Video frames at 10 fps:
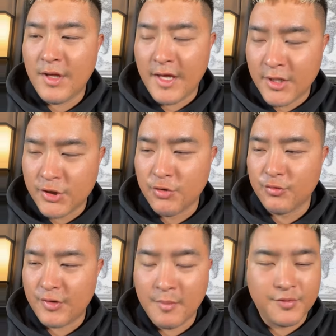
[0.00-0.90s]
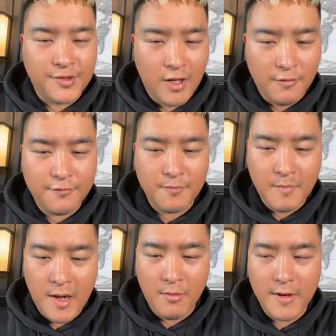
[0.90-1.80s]
the issues
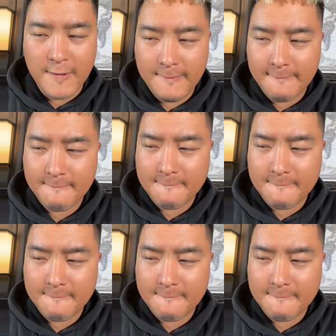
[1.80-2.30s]
himself, Mary.